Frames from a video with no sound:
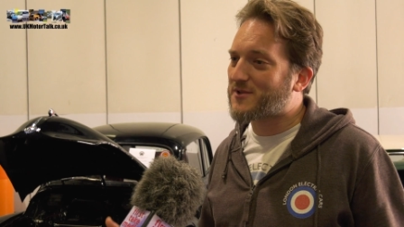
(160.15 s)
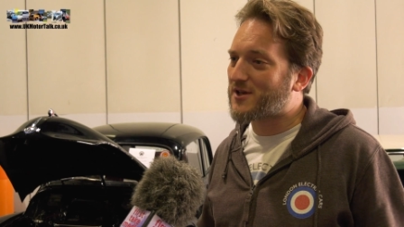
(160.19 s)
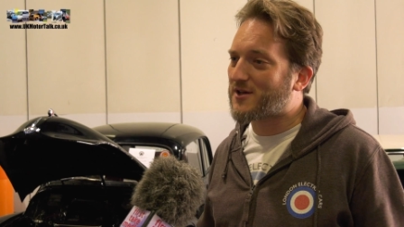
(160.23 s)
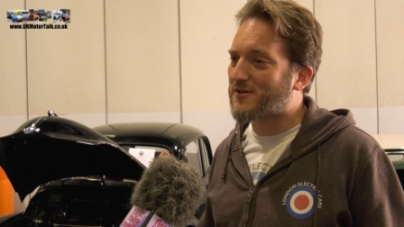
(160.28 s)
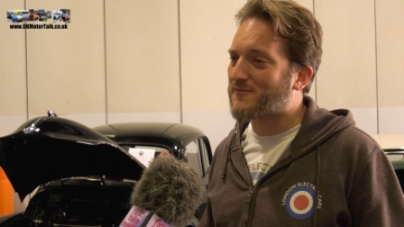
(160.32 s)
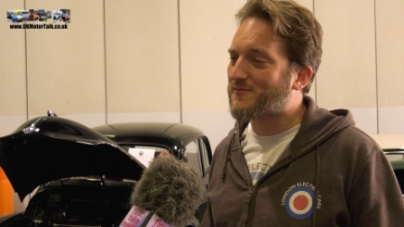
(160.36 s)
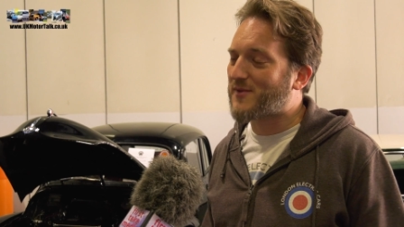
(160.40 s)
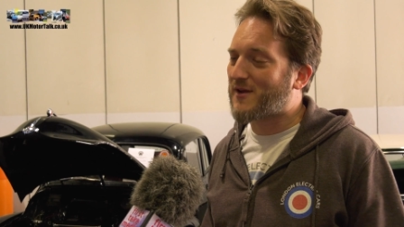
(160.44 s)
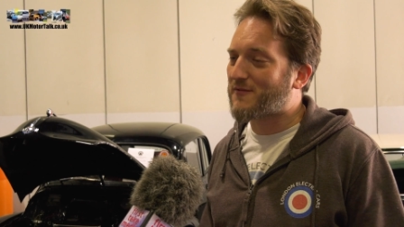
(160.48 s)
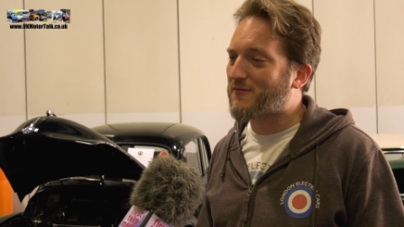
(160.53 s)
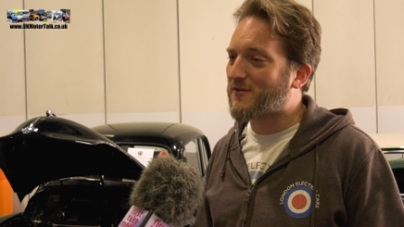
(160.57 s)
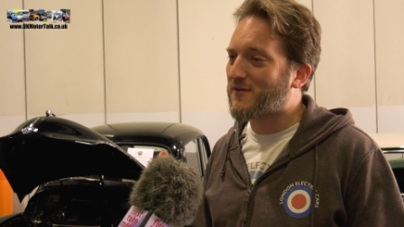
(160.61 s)
You
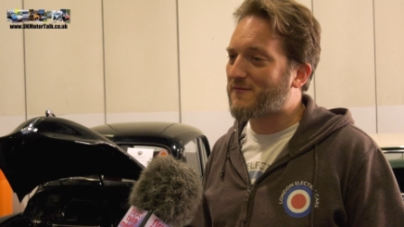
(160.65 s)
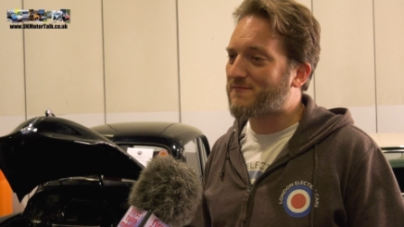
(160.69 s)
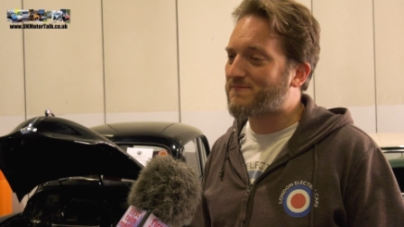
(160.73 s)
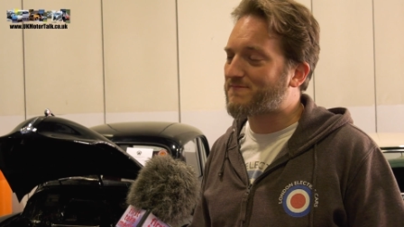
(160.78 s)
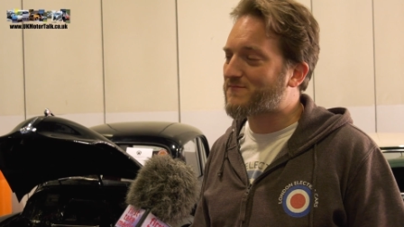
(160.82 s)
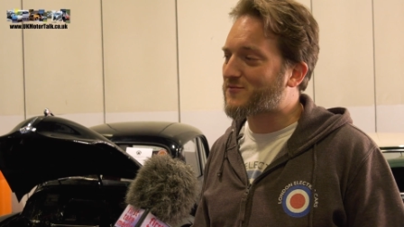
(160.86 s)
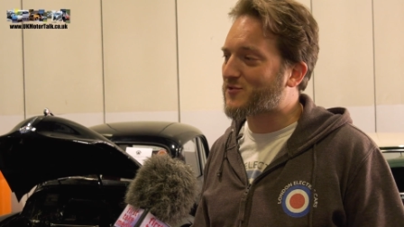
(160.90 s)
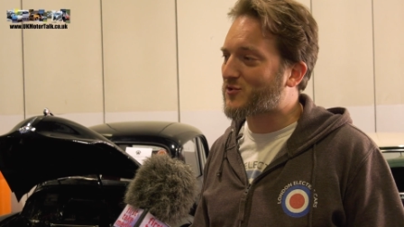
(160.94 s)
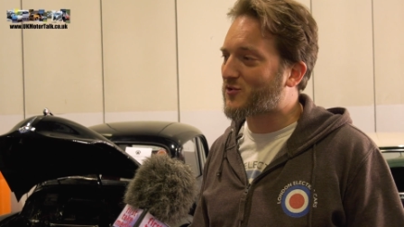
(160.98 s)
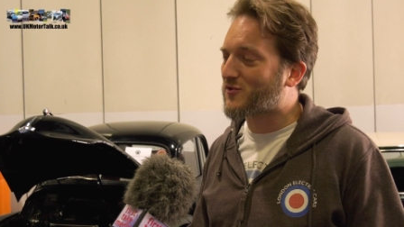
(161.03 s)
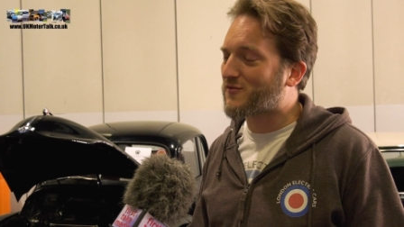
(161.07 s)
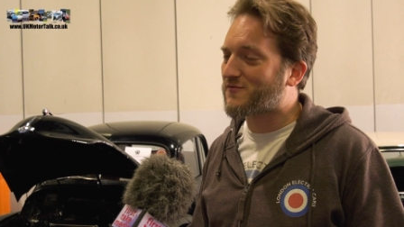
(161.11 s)
know, every
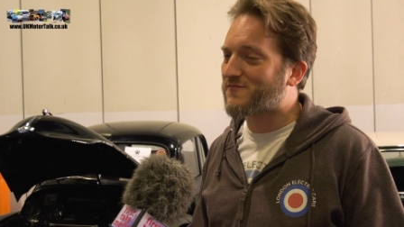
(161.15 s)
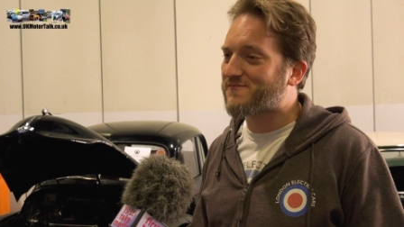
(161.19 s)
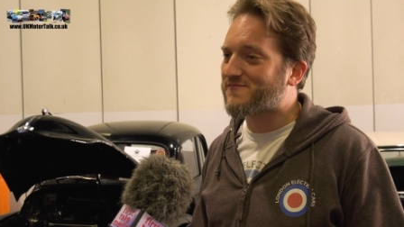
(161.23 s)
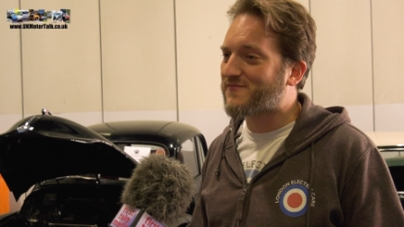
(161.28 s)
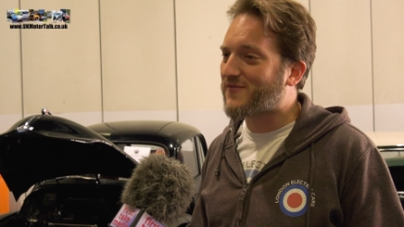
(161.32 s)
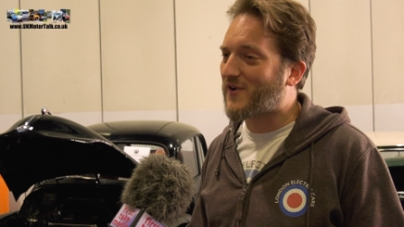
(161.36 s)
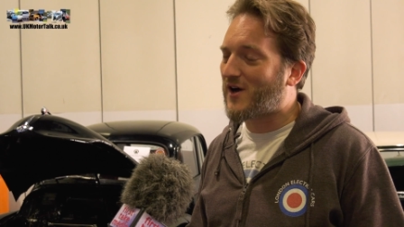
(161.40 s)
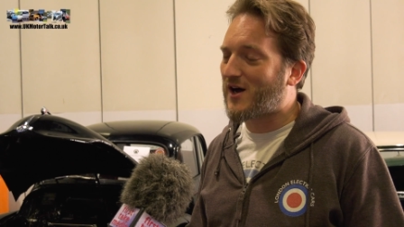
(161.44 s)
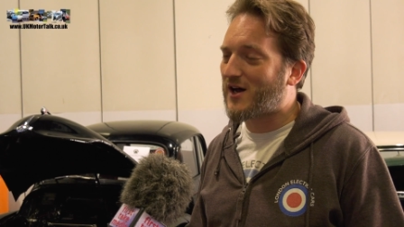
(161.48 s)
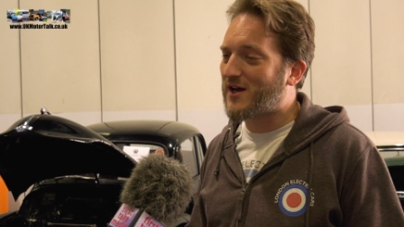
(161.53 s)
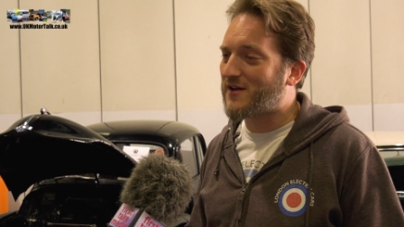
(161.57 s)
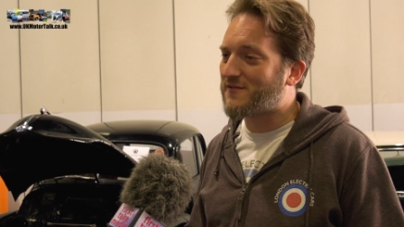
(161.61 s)
sort of
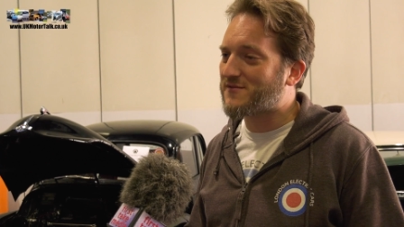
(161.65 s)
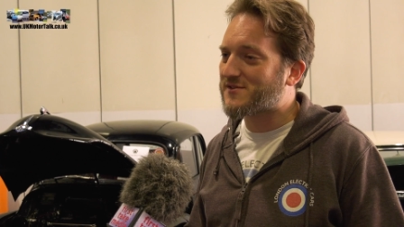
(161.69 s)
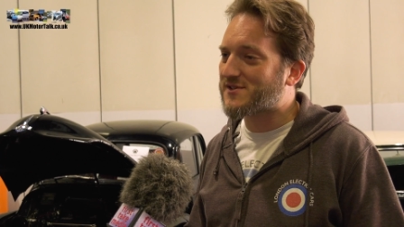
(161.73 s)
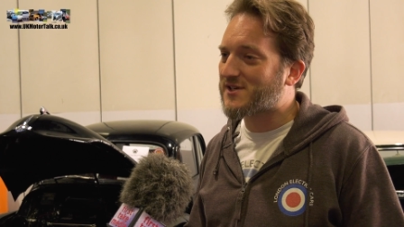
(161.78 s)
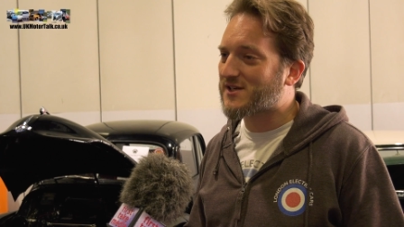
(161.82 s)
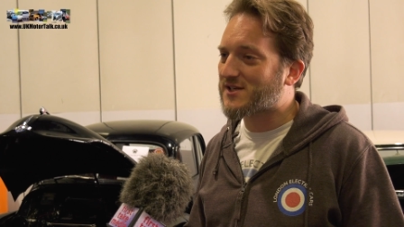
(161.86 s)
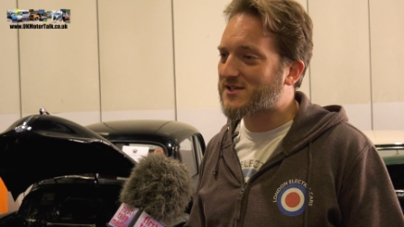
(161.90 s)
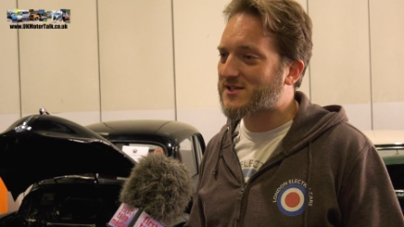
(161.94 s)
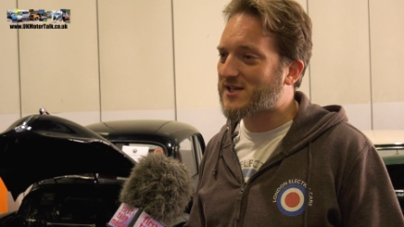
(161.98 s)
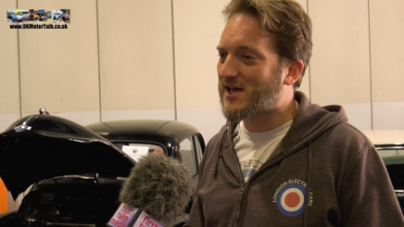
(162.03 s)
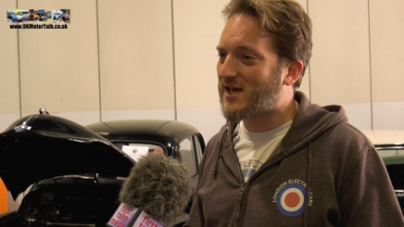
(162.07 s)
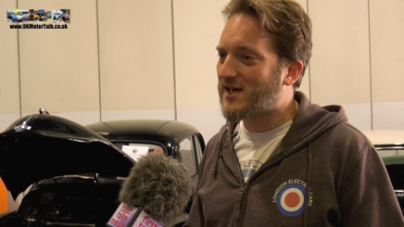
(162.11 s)
five,
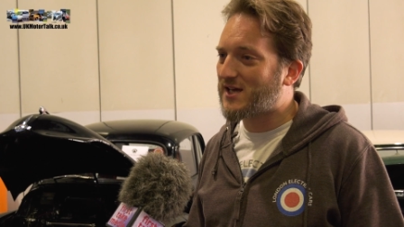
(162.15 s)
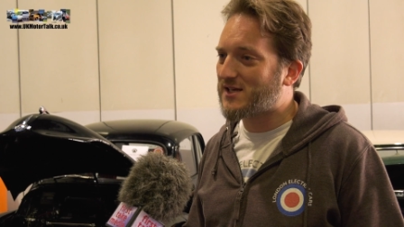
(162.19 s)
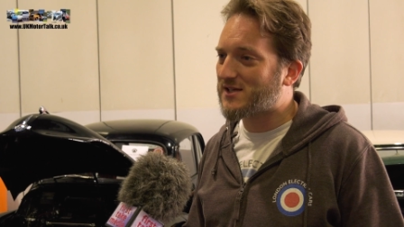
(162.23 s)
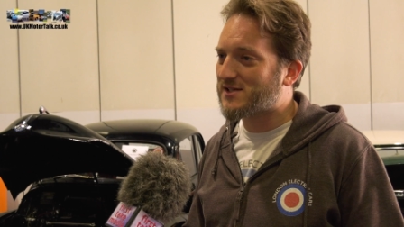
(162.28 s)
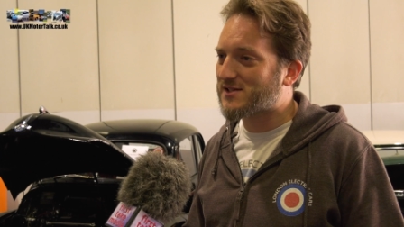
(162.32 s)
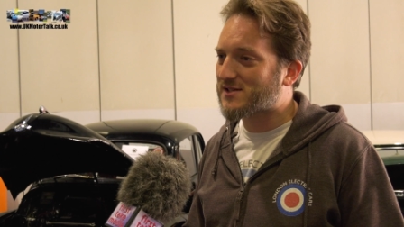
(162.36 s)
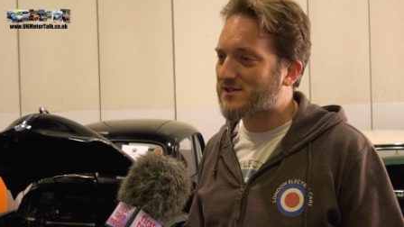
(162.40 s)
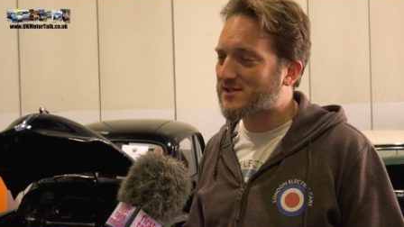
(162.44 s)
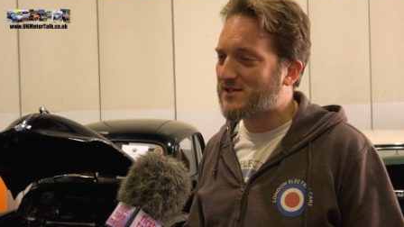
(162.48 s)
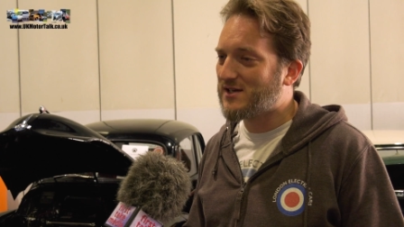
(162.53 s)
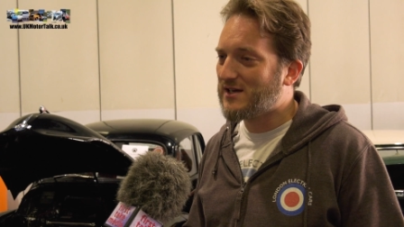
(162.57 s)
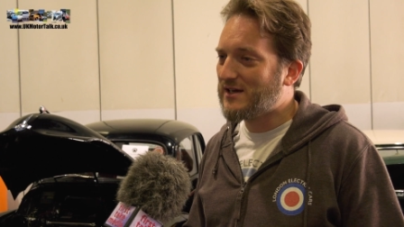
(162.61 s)
six
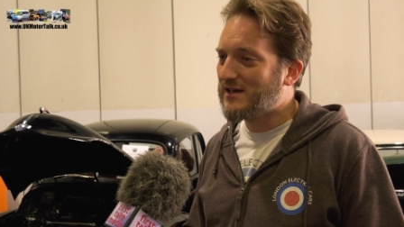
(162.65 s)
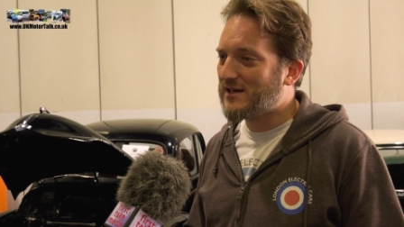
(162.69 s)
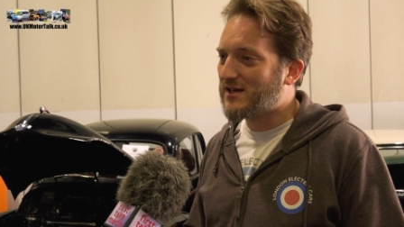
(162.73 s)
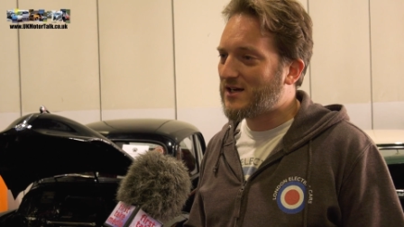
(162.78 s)
days.